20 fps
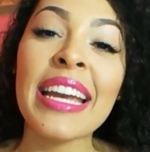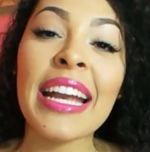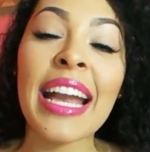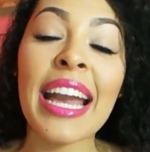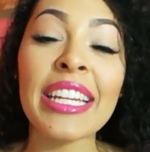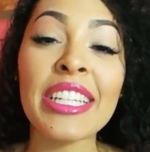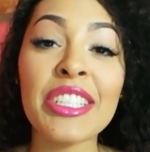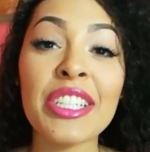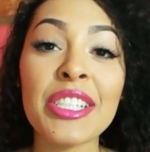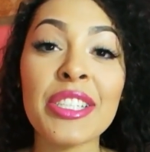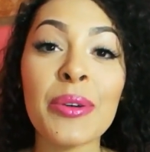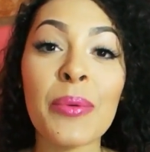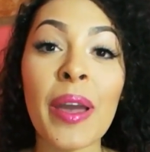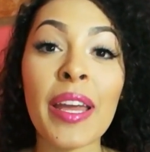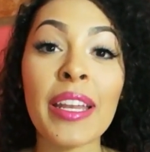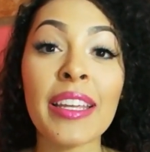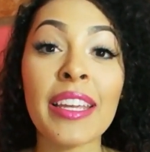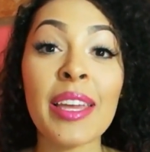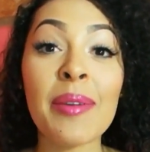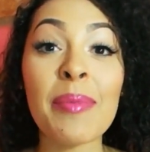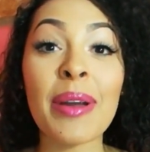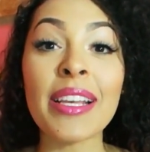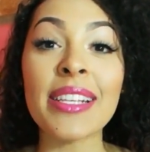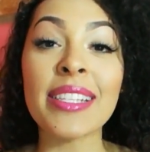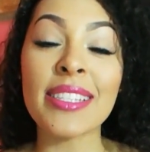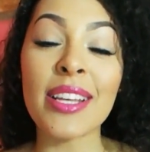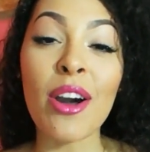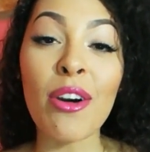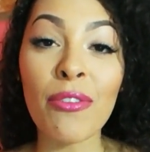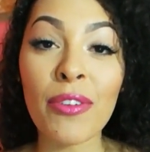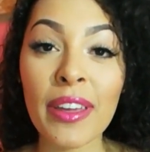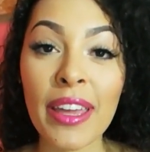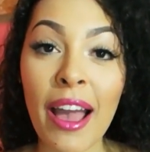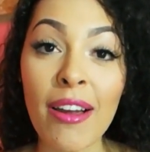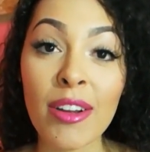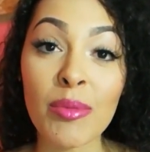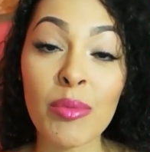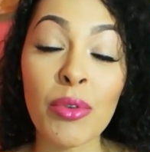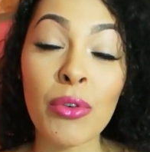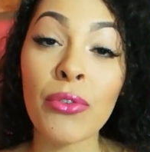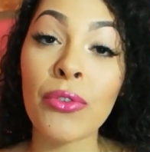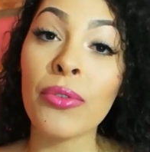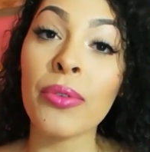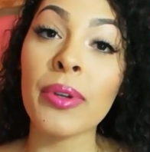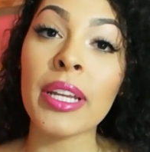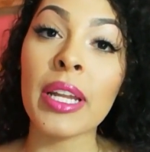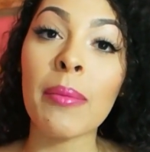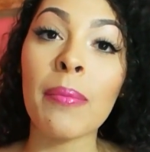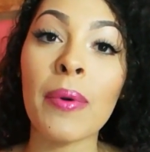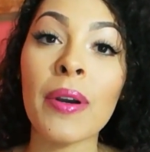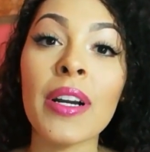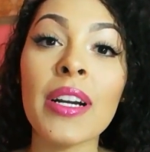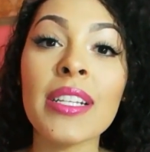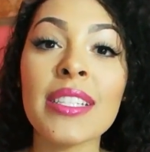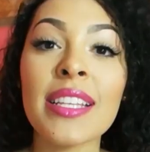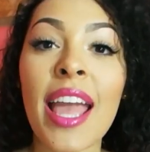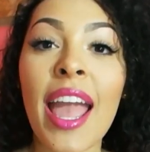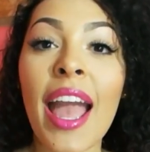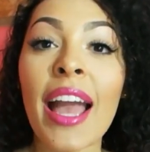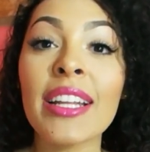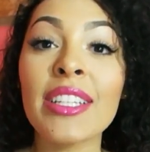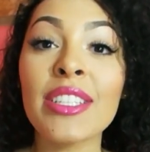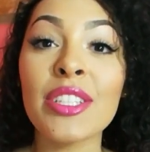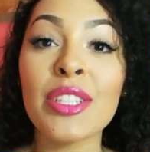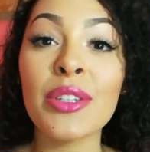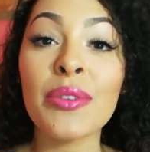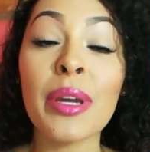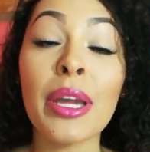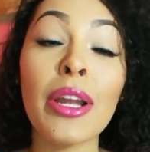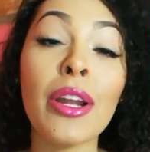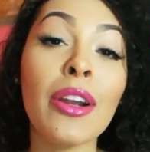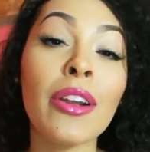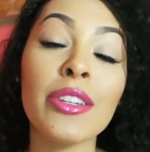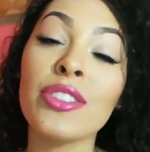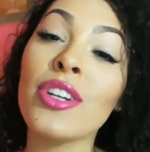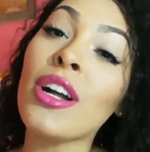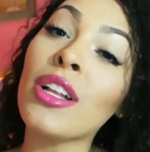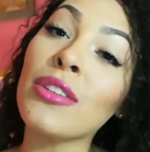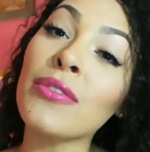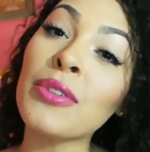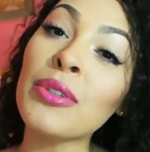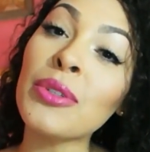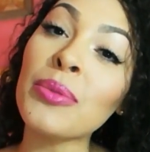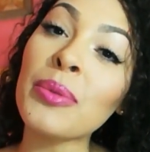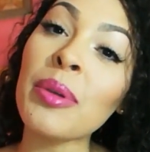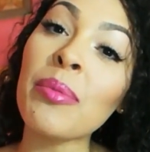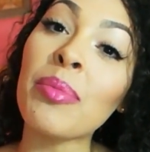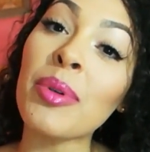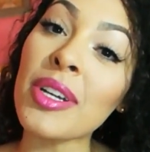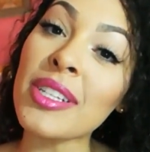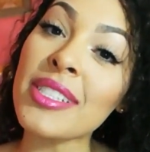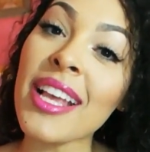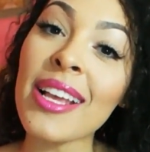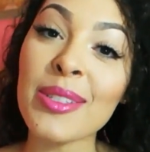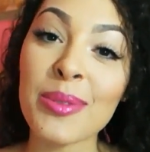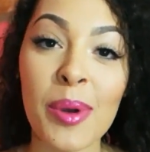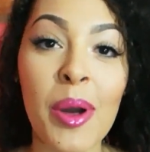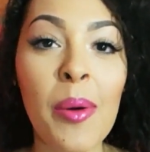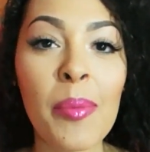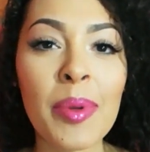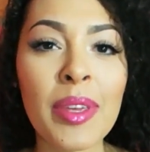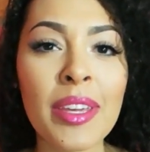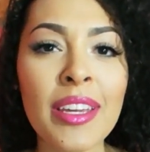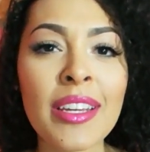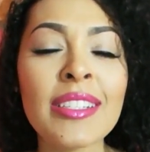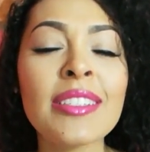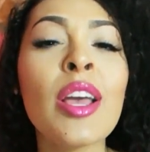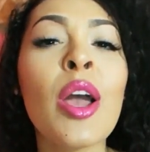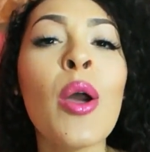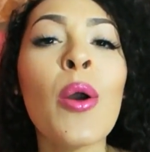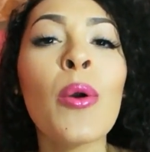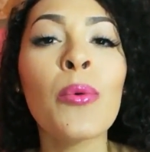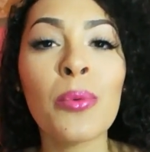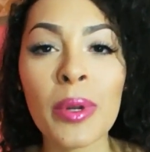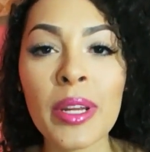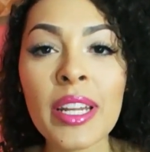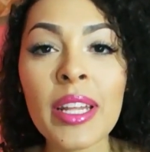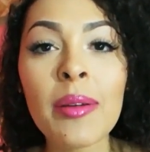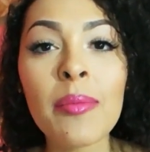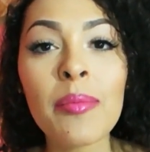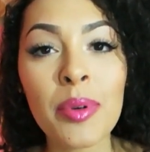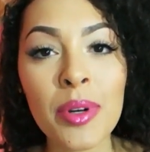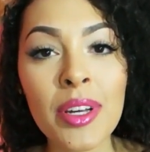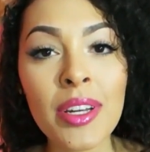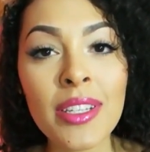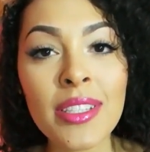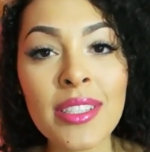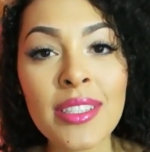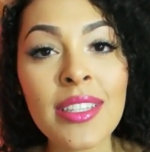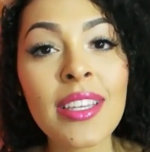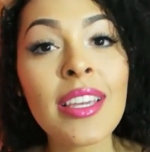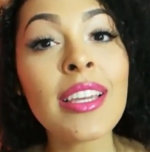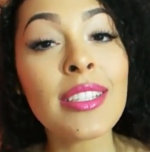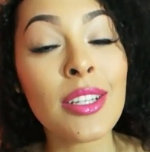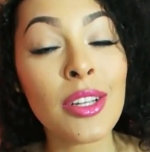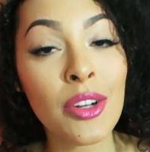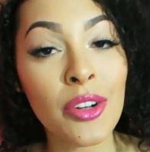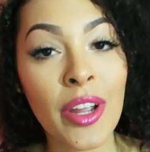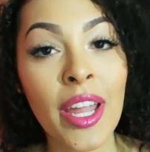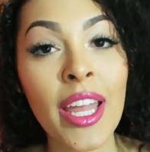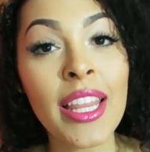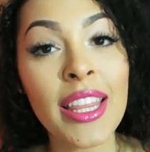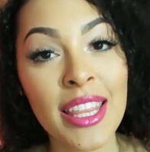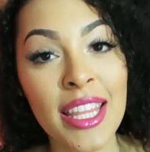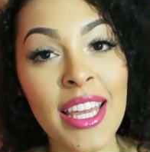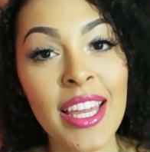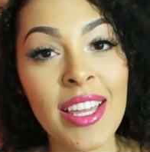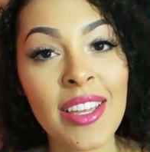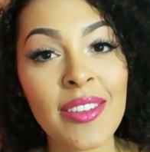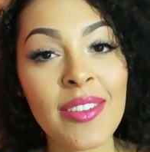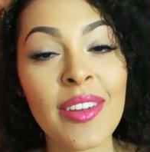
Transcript: kind of just a way to keep myself accountable for reading books and to encourage all of you to read books as well, because reading books is a great thing.